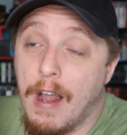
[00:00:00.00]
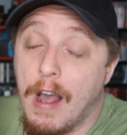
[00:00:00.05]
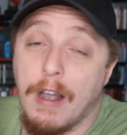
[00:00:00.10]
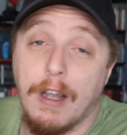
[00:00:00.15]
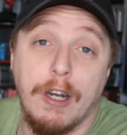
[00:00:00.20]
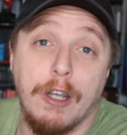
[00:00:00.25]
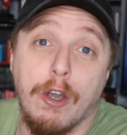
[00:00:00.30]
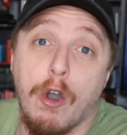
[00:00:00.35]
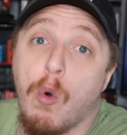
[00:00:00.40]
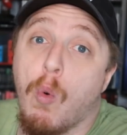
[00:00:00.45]
Now
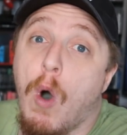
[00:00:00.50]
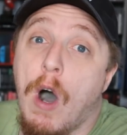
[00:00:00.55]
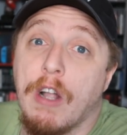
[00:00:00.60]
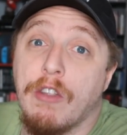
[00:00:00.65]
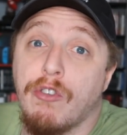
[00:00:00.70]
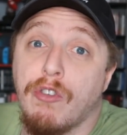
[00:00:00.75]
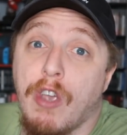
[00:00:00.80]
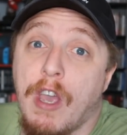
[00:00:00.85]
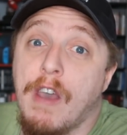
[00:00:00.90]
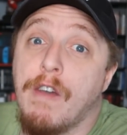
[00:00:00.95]
I'm going to go
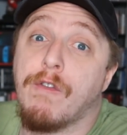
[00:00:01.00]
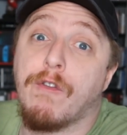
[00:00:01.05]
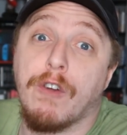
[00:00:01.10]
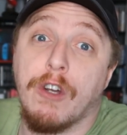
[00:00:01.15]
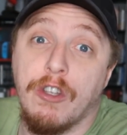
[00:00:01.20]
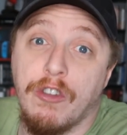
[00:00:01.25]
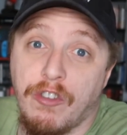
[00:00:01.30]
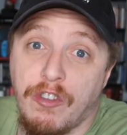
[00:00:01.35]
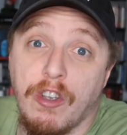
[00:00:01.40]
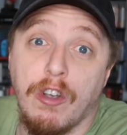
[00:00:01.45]
watch
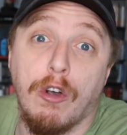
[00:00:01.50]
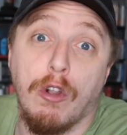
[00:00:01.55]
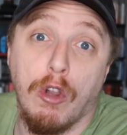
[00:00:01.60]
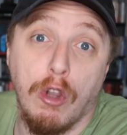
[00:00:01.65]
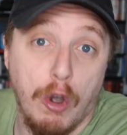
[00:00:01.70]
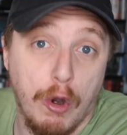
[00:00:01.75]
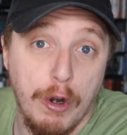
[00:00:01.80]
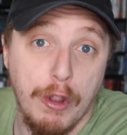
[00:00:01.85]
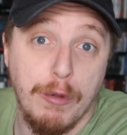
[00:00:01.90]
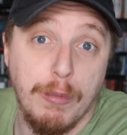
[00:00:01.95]
every
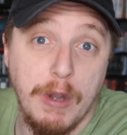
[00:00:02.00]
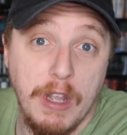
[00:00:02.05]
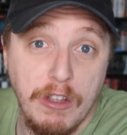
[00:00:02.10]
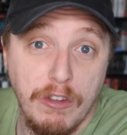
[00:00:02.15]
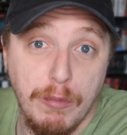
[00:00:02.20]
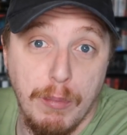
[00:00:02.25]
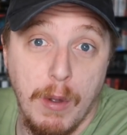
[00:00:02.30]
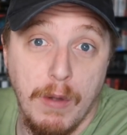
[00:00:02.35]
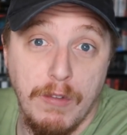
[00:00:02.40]
single Lord of the Rings